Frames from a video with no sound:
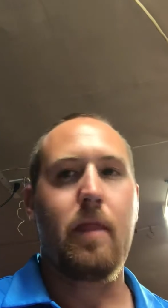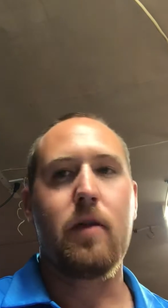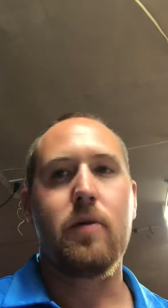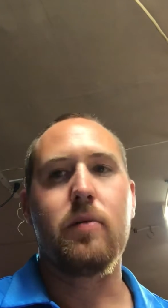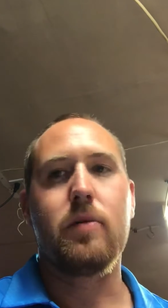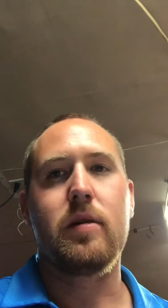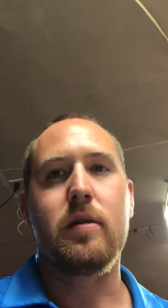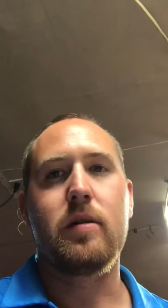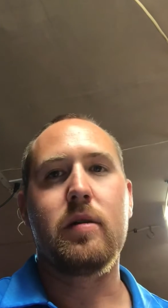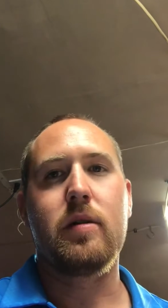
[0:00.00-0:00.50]

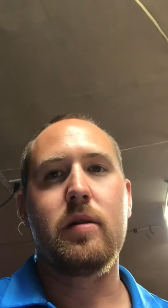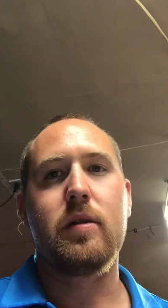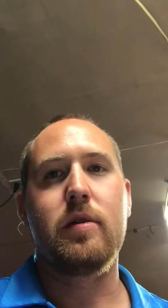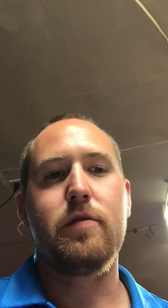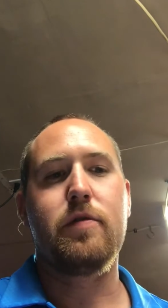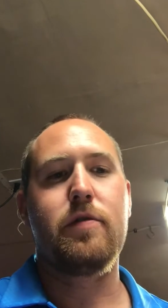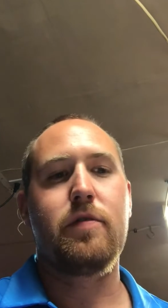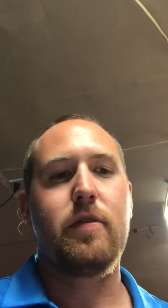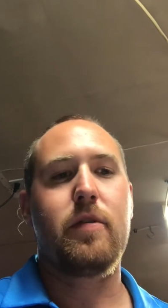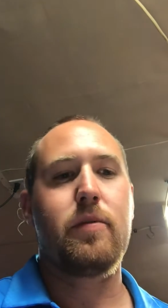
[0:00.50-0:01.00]
Well,
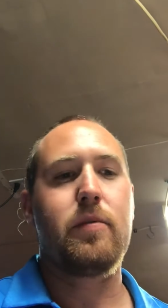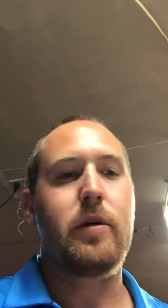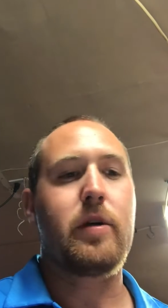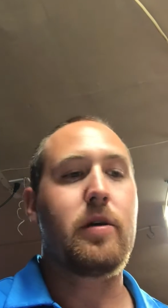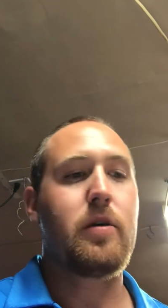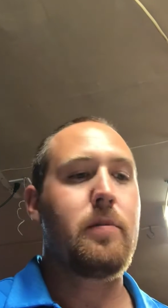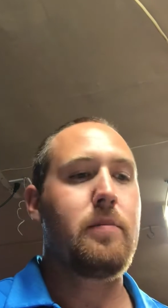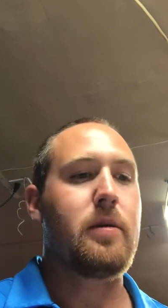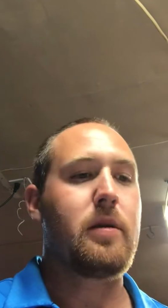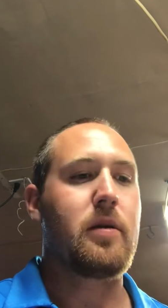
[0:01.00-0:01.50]
if we
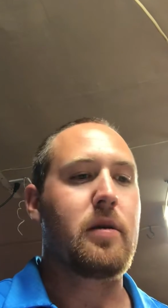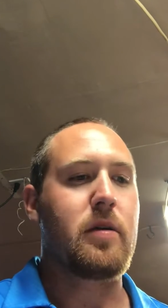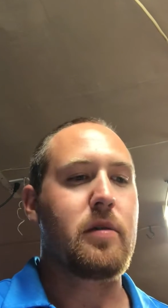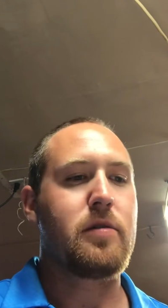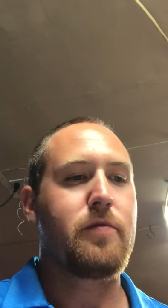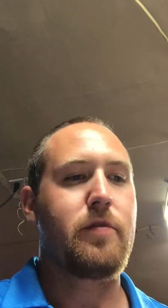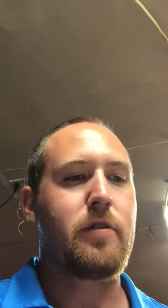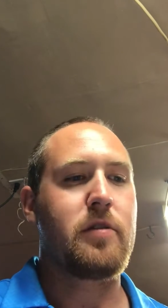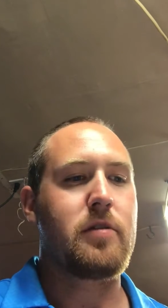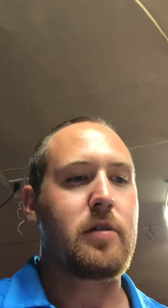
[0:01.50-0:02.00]
could be on a
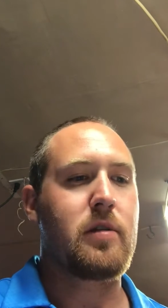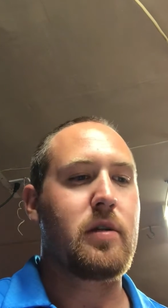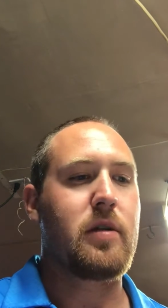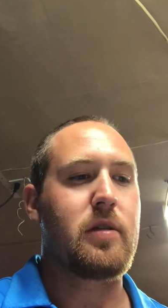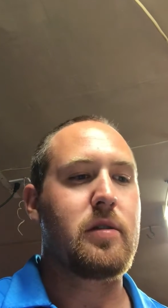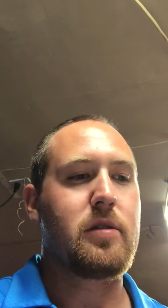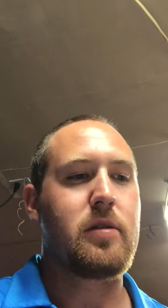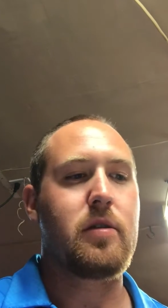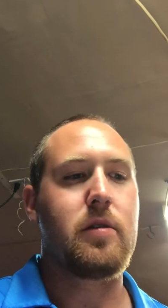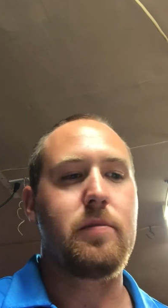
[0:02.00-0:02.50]
false glide
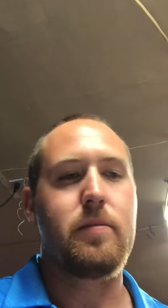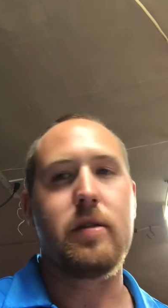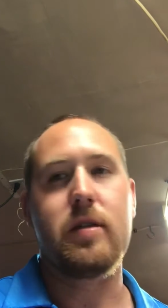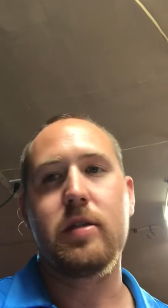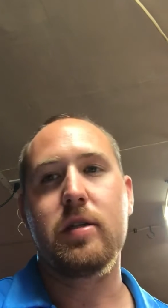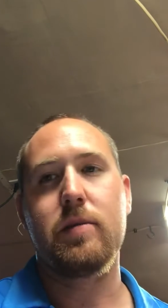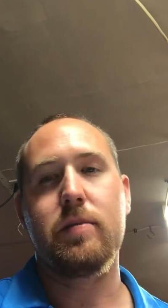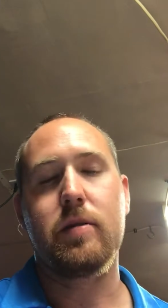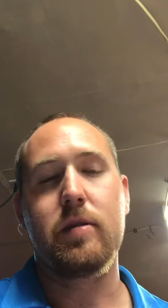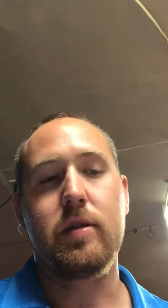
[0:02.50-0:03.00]
slope, they
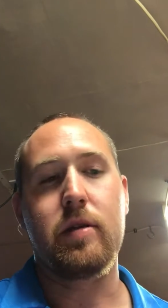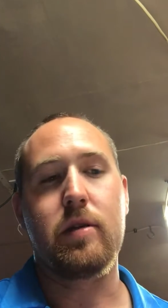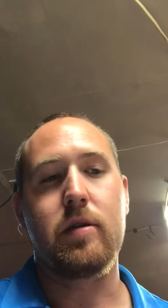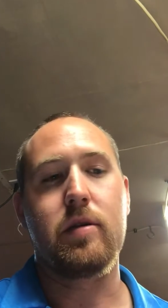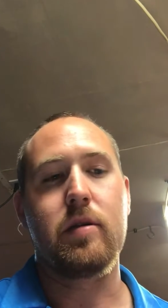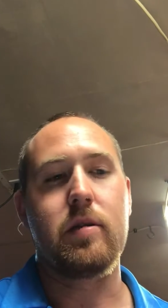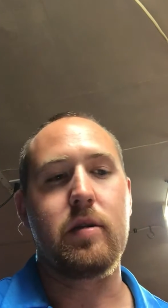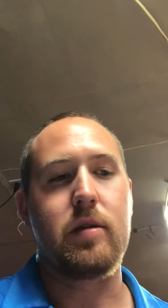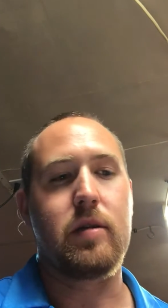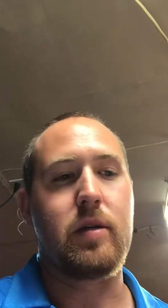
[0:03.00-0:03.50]
typically occur
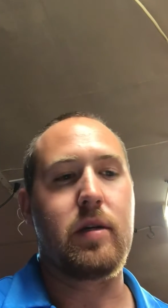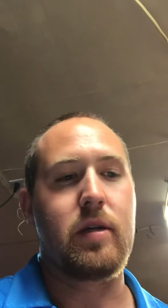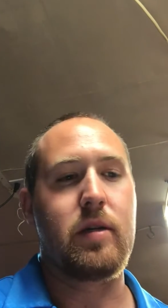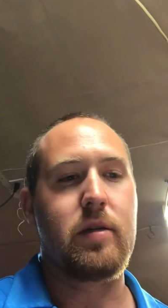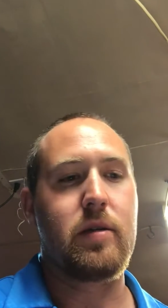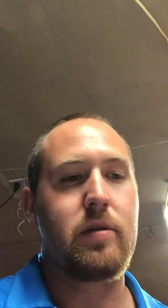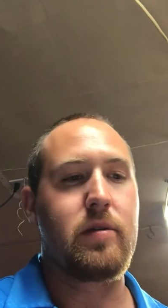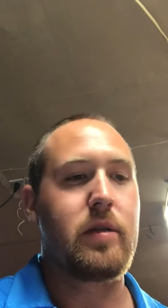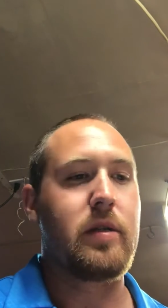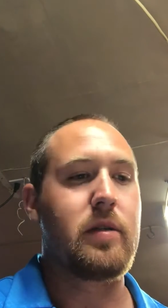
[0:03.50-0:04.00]
at the 9
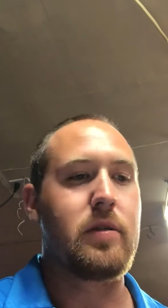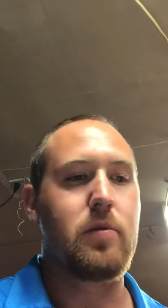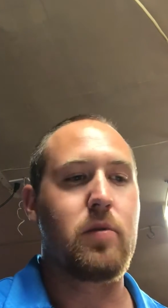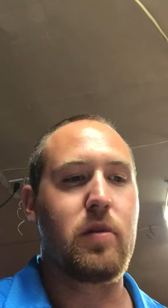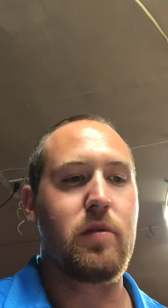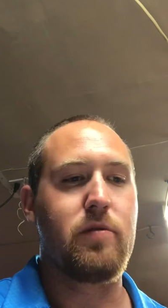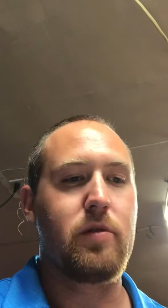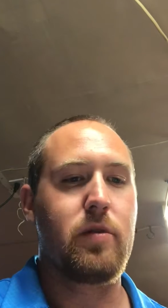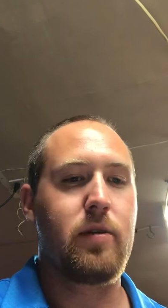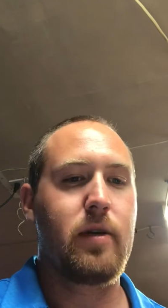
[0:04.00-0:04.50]
degree and
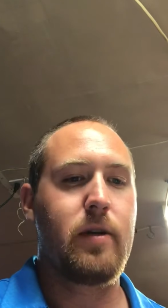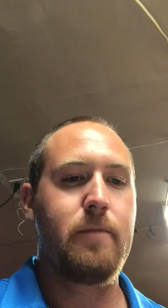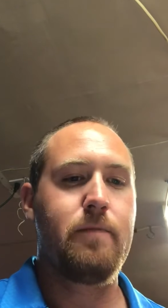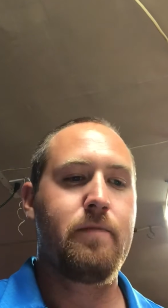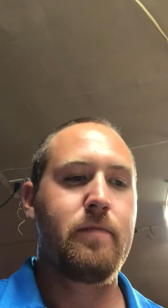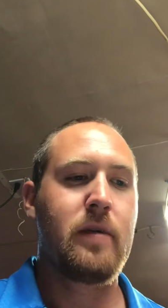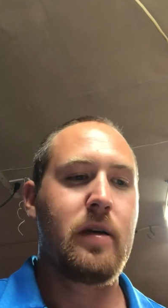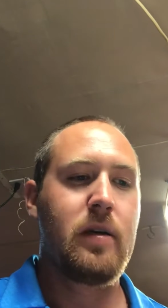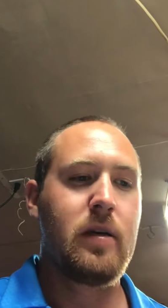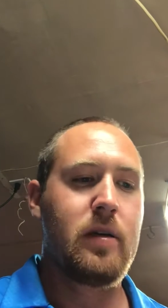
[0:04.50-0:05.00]
12 degree.
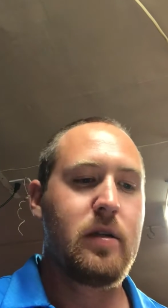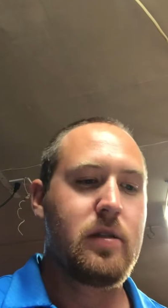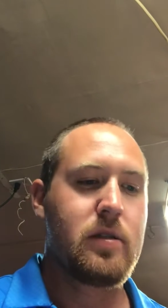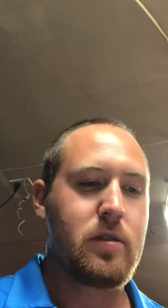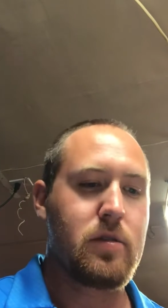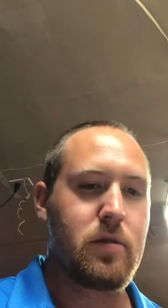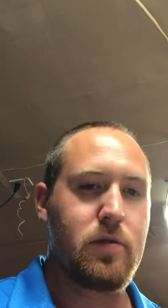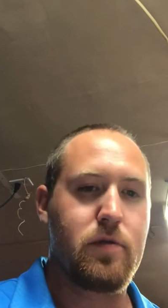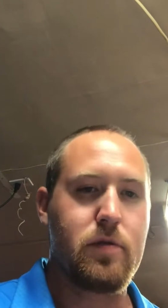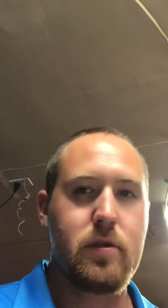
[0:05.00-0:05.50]

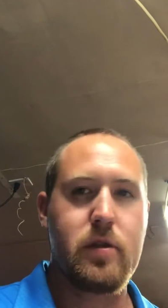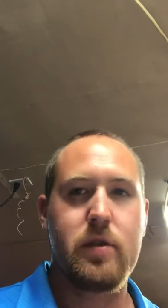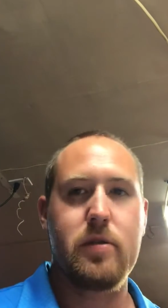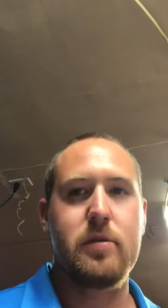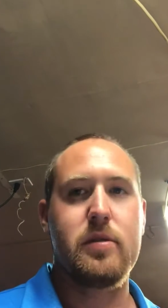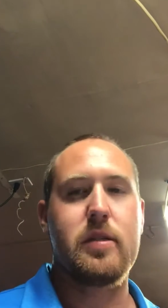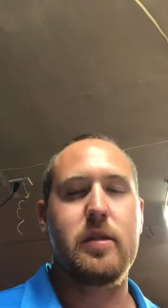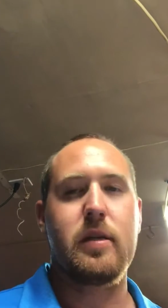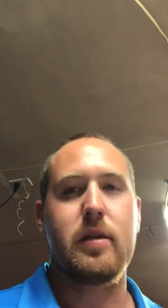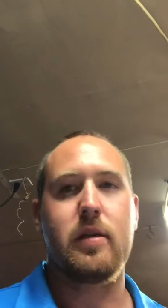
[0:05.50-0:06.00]
So if we're
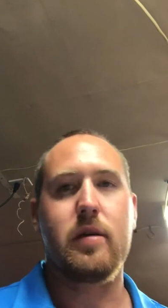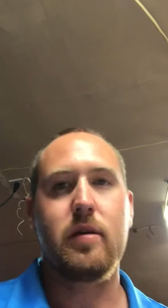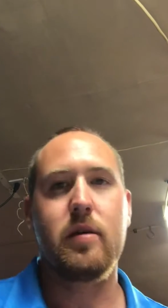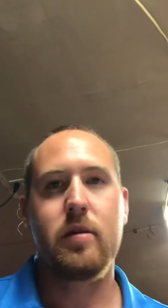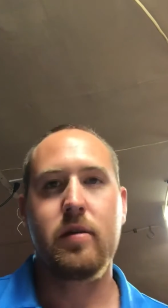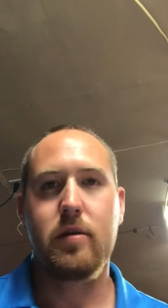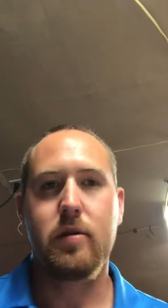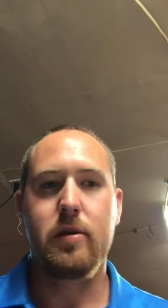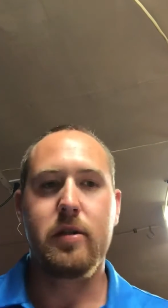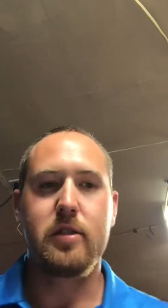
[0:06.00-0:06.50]
using
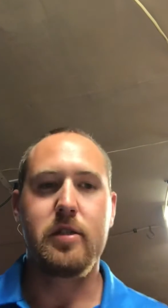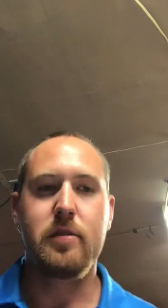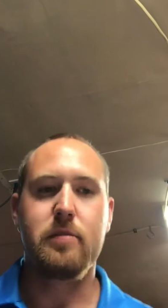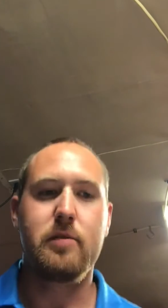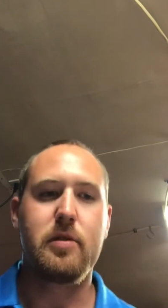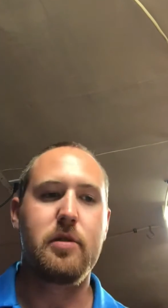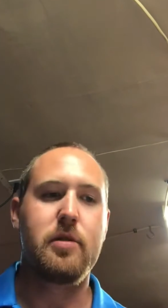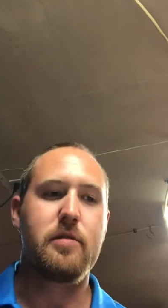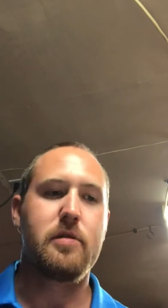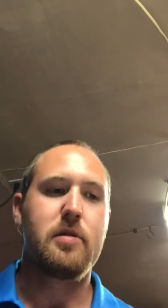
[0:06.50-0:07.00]
crazy
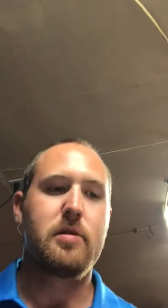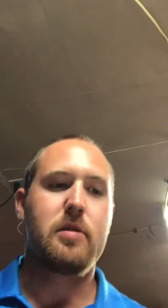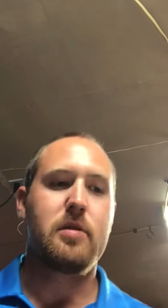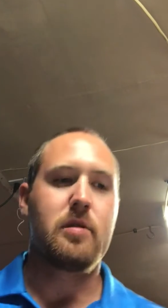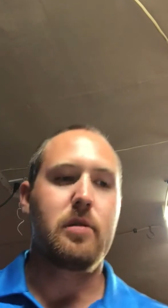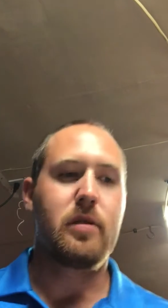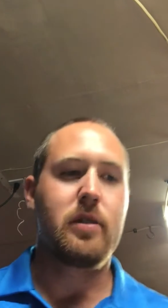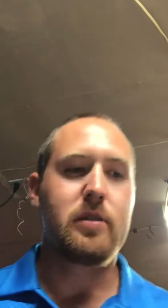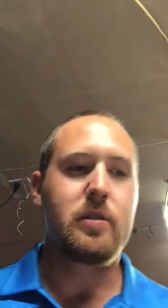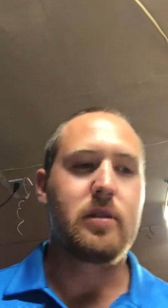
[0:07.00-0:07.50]
maneuvers and
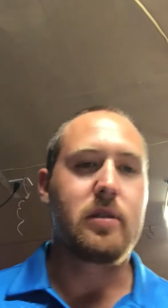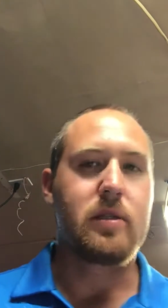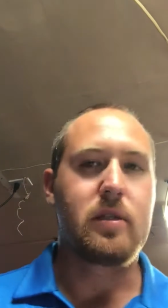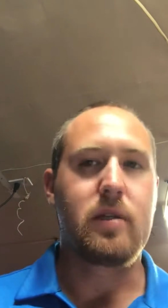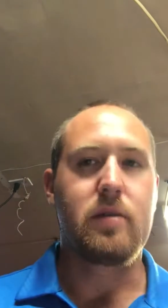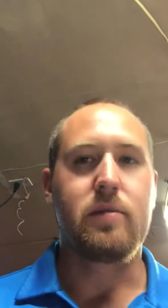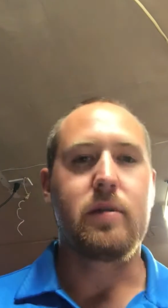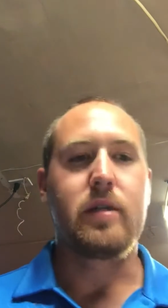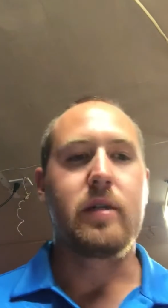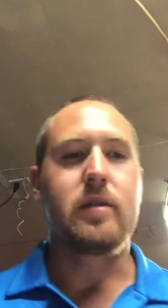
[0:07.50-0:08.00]
crazy descent
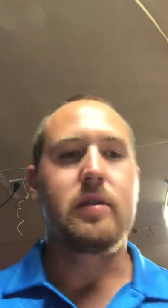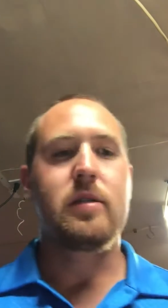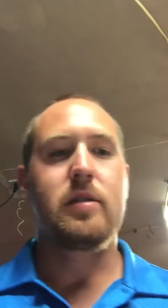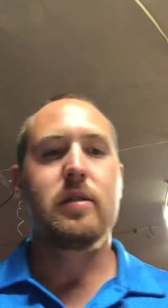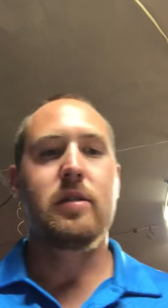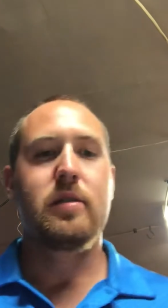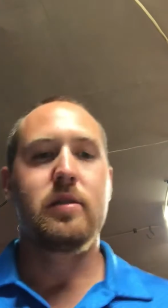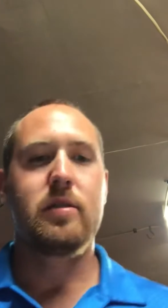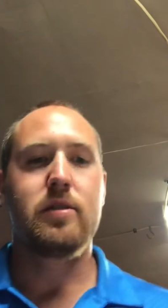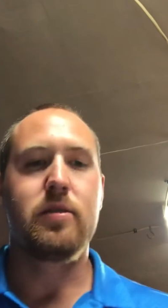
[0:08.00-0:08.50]
rates
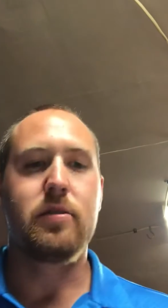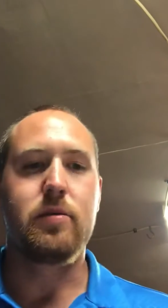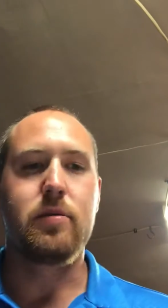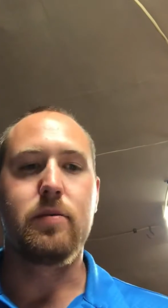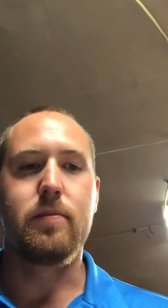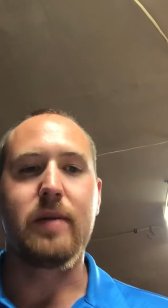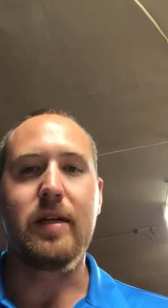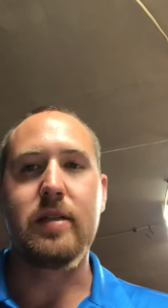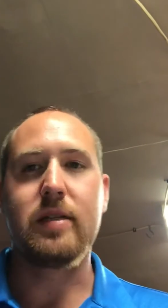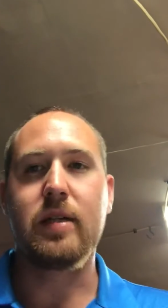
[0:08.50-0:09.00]
to
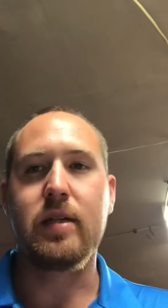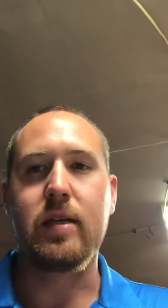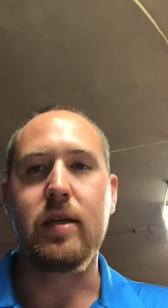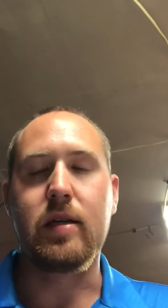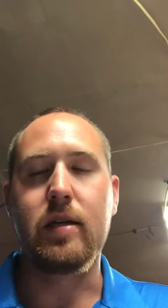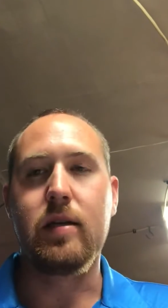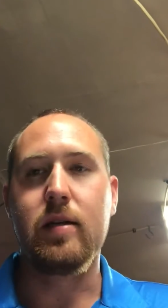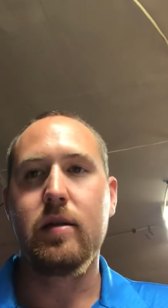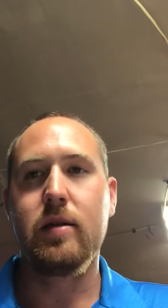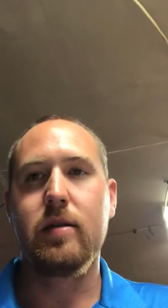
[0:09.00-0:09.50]

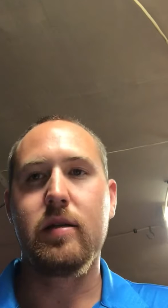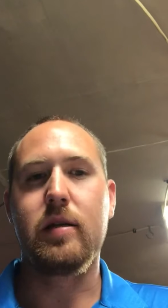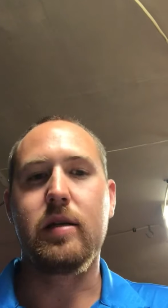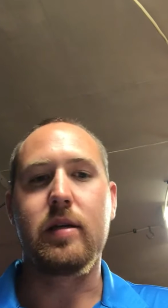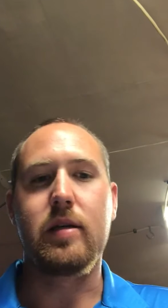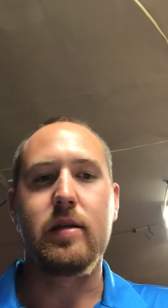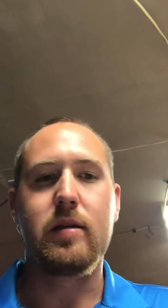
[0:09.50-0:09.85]
maintain the